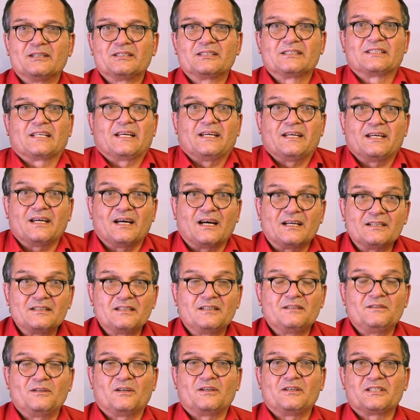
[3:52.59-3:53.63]
say,
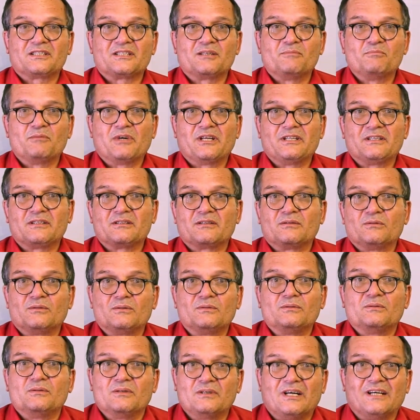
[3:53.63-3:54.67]
$100 a month,
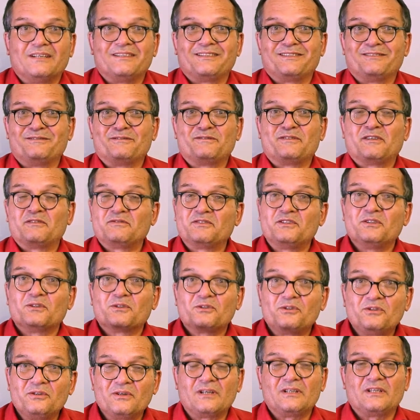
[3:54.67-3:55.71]
or $150 or
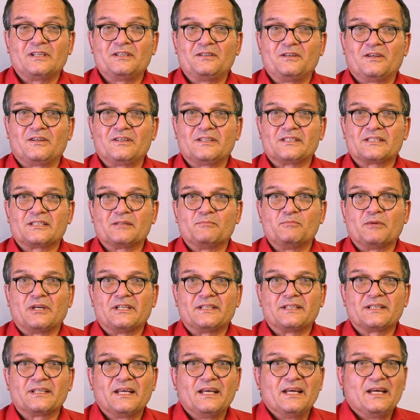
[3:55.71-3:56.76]
$200 a
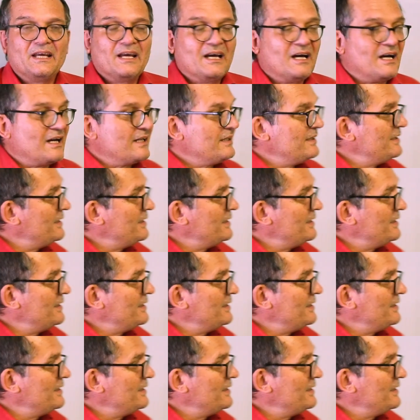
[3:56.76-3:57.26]
month. I